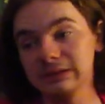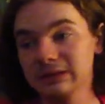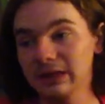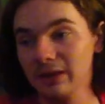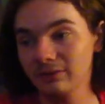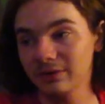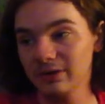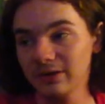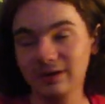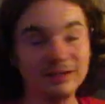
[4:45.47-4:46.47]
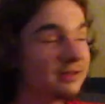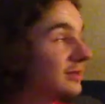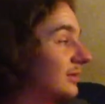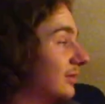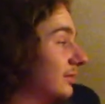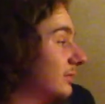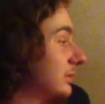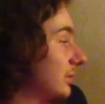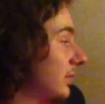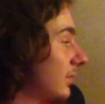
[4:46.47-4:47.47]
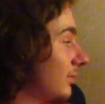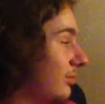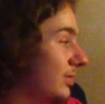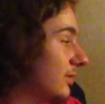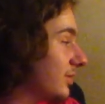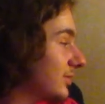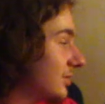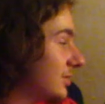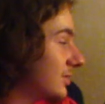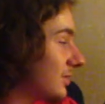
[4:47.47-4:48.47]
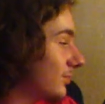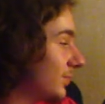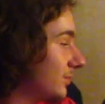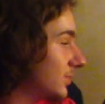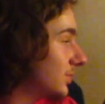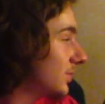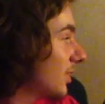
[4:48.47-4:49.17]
not real, I guess. So maybe it looks good to some people,